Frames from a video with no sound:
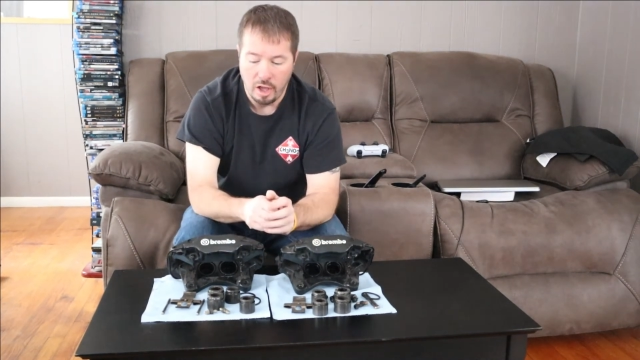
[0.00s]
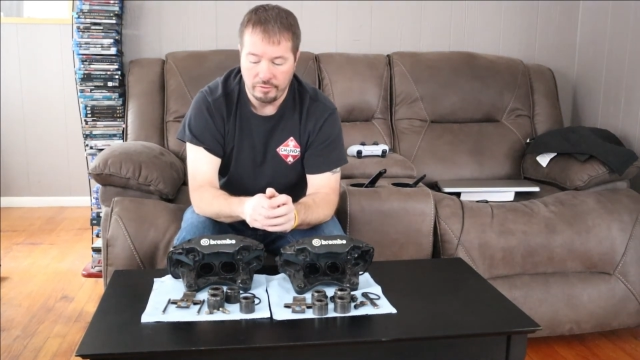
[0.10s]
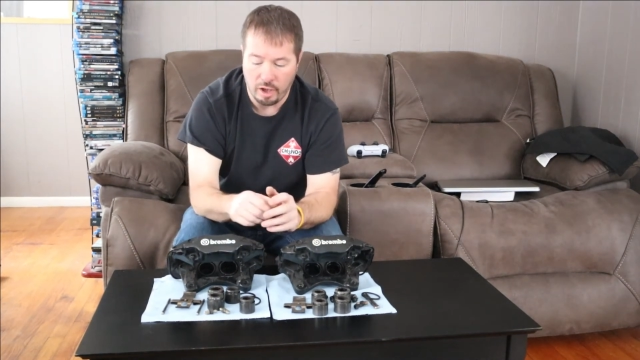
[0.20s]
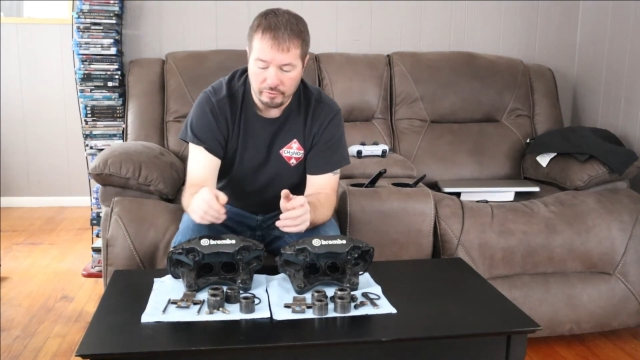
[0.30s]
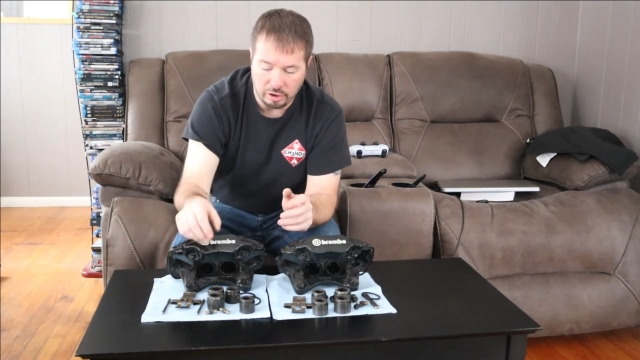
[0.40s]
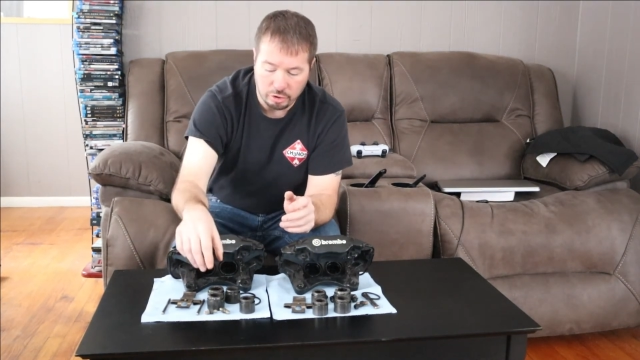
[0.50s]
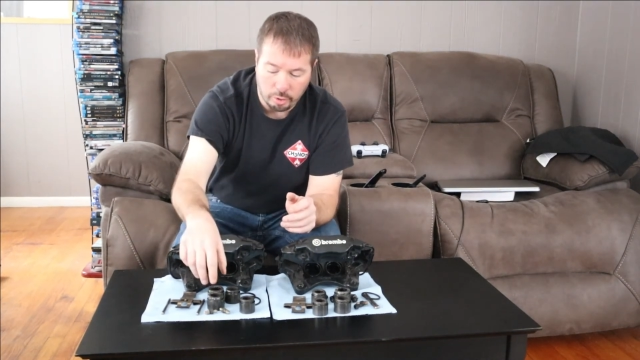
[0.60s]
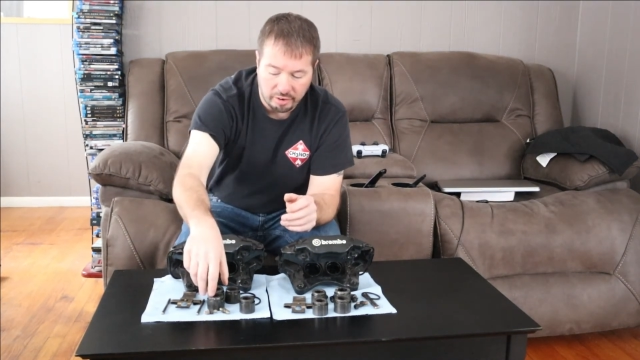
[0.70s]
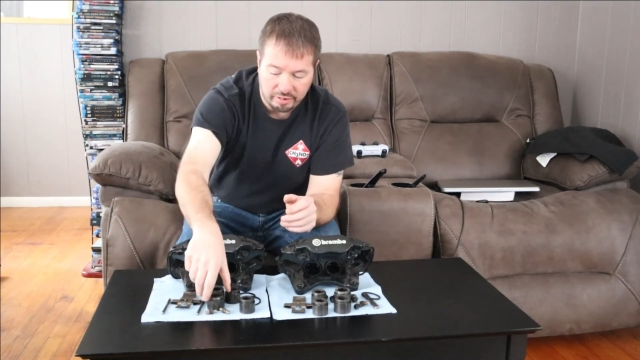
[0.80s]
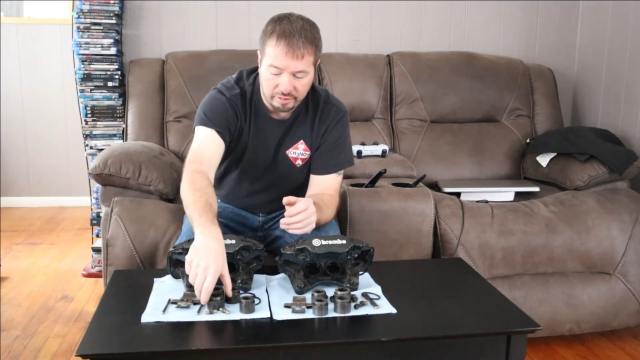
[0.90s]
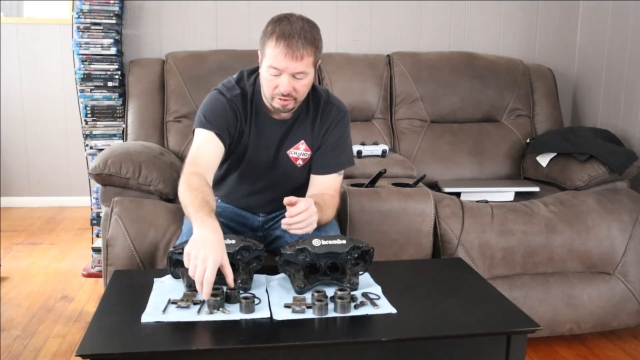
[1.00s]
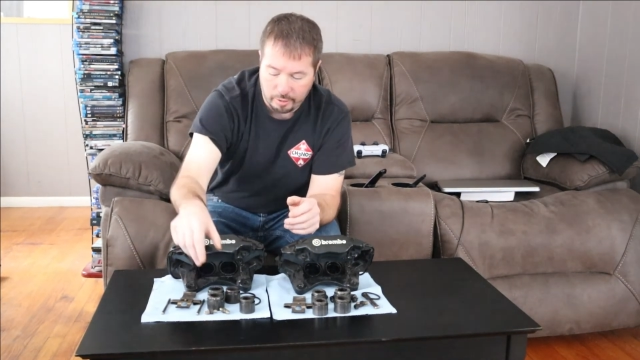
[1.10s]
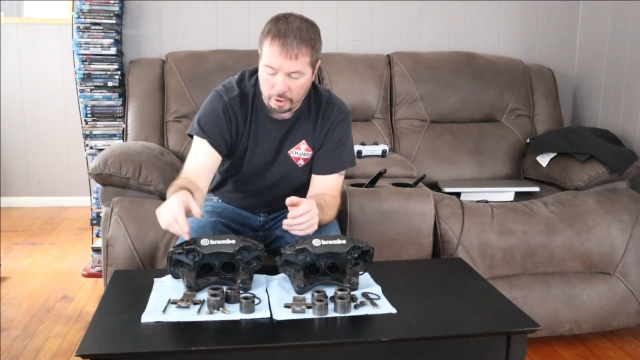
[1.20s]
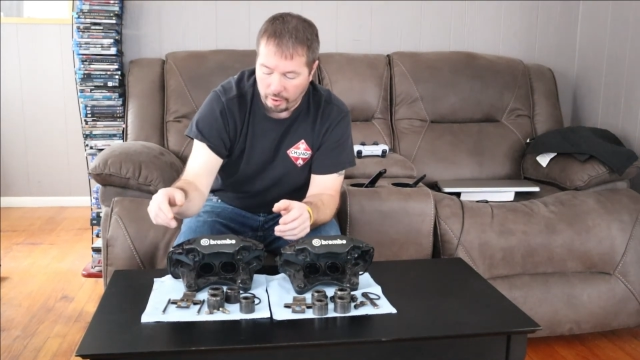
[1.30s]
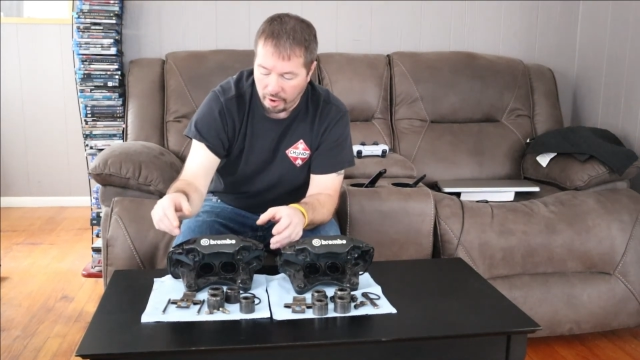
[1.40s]
If you have any questions
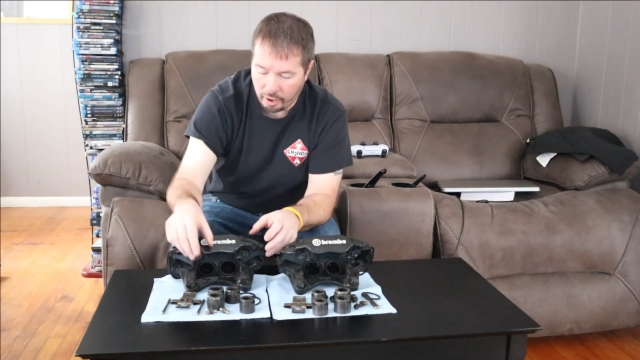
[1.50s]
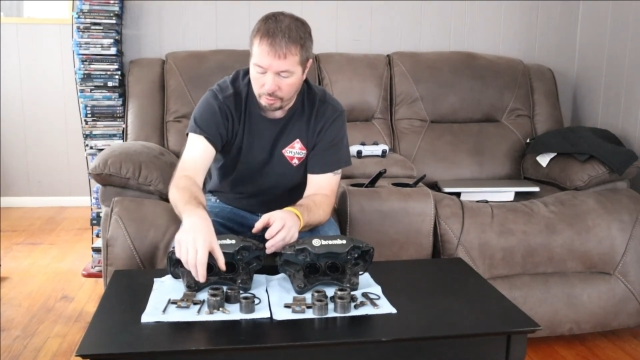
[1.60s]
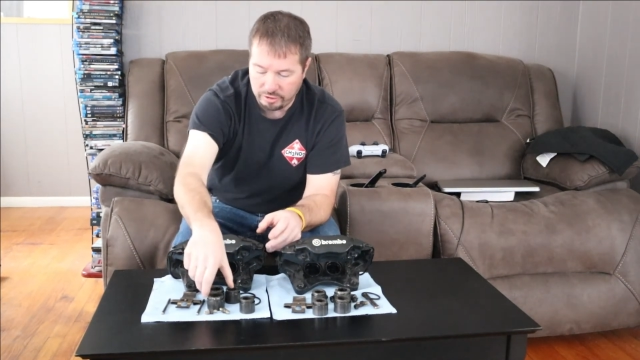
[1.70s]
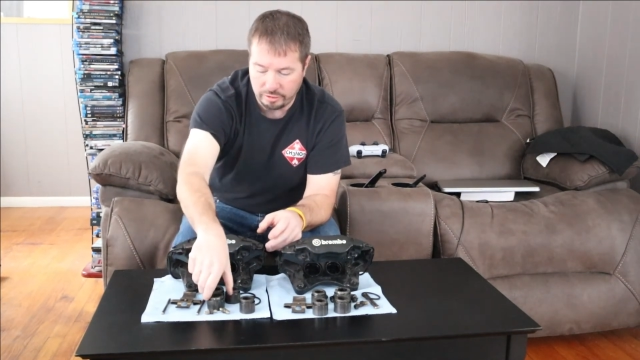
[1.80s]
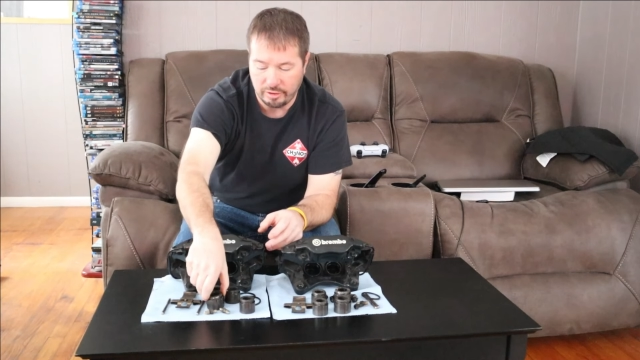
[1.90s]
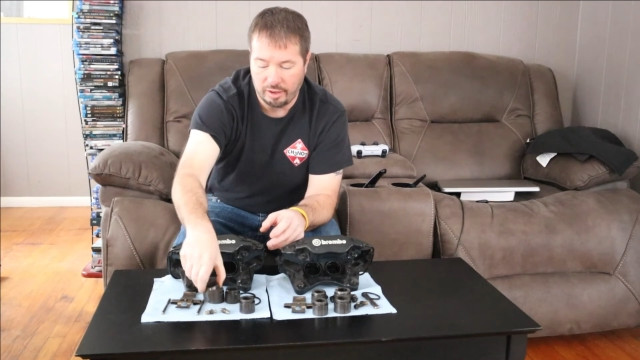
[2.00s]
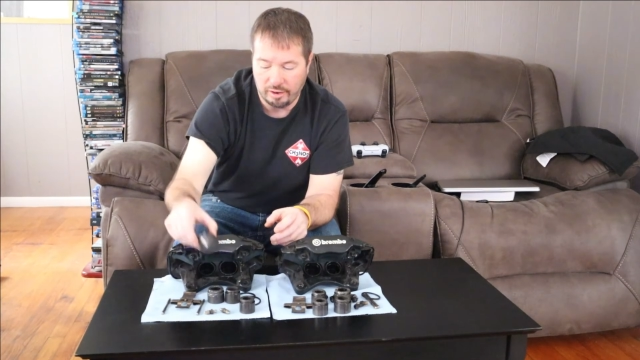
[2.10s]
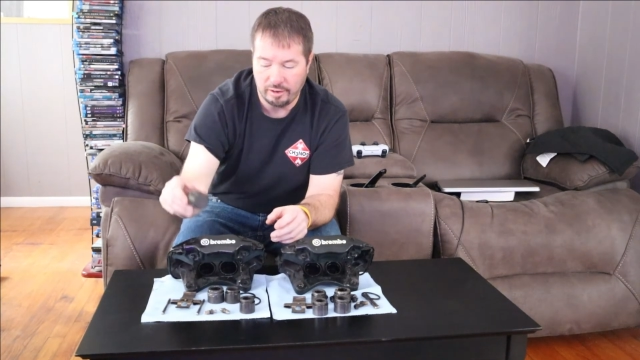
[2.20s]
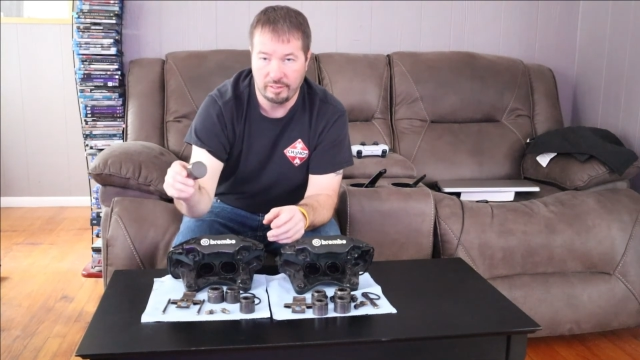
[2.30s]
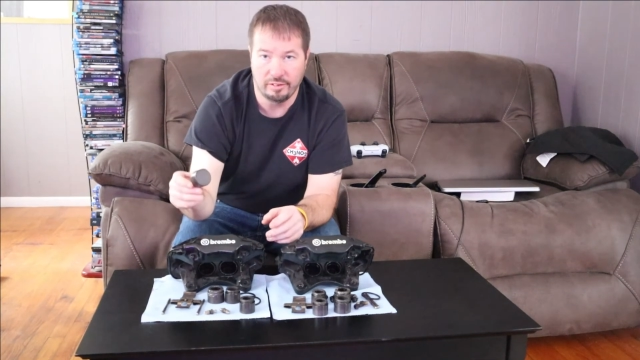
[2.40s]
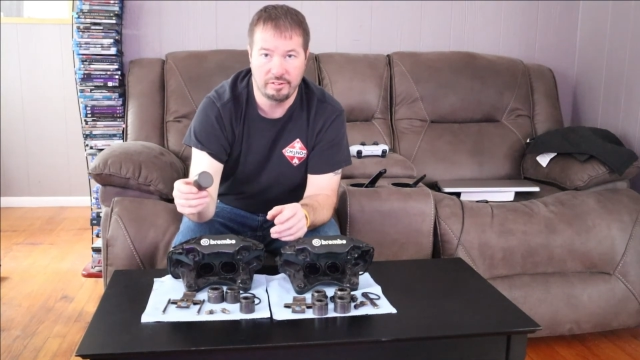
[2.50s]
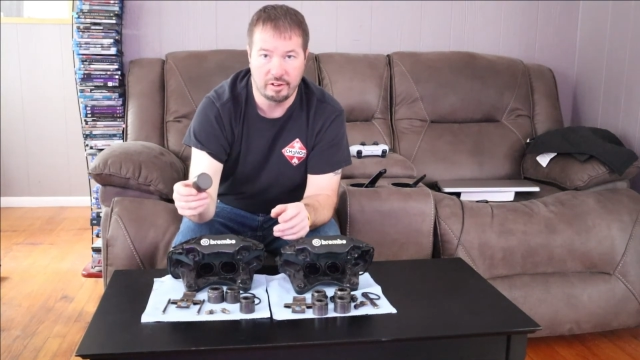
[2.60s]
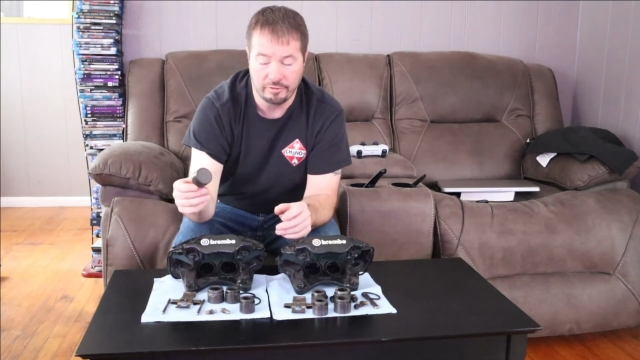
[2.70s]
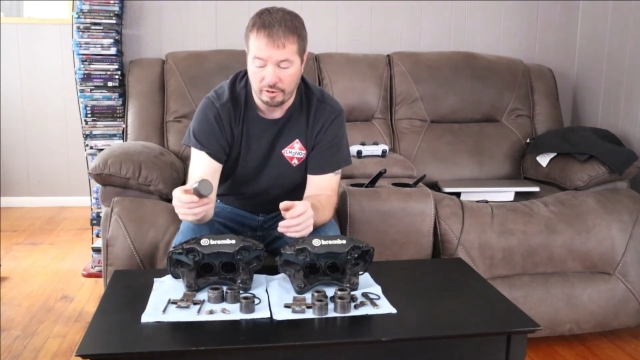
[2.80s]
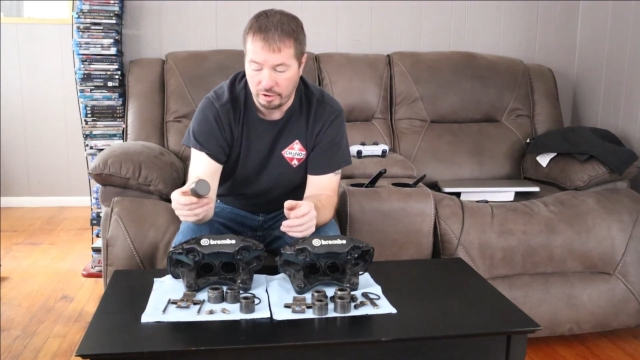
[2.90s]
about how to get any of this
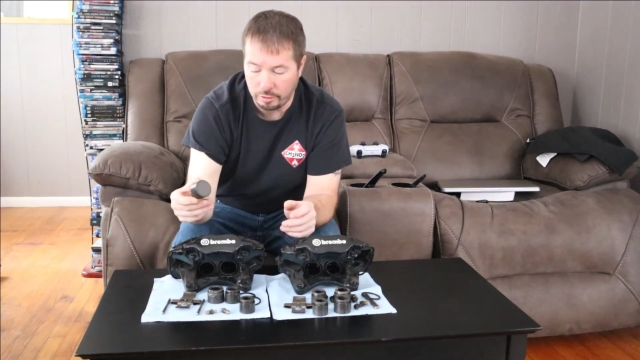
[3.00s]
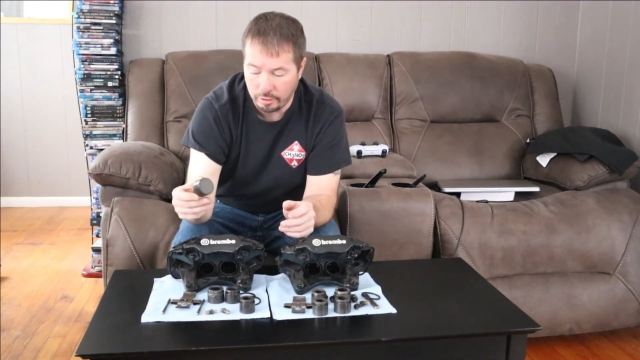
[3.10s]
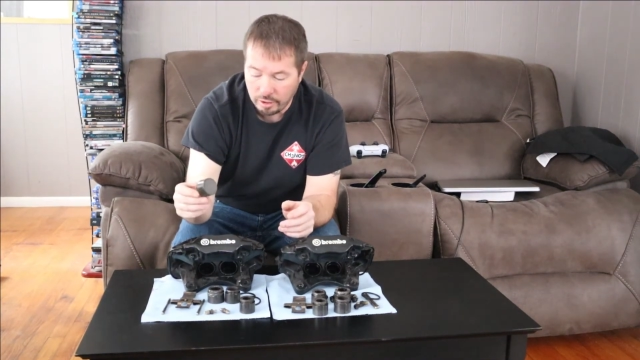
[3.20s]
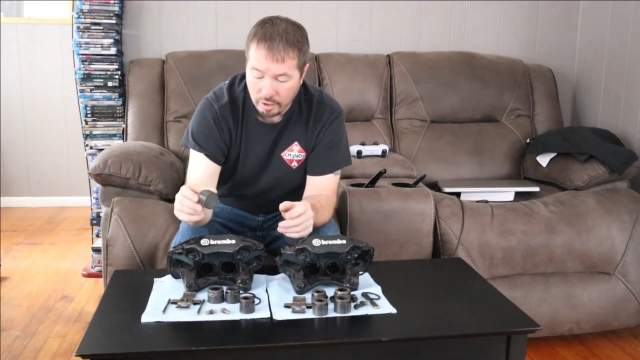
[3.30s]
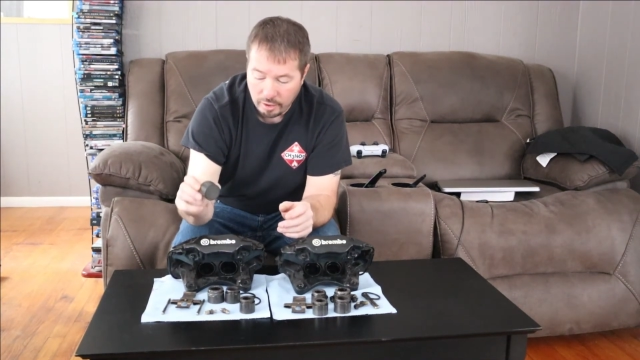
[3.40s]
stuff out,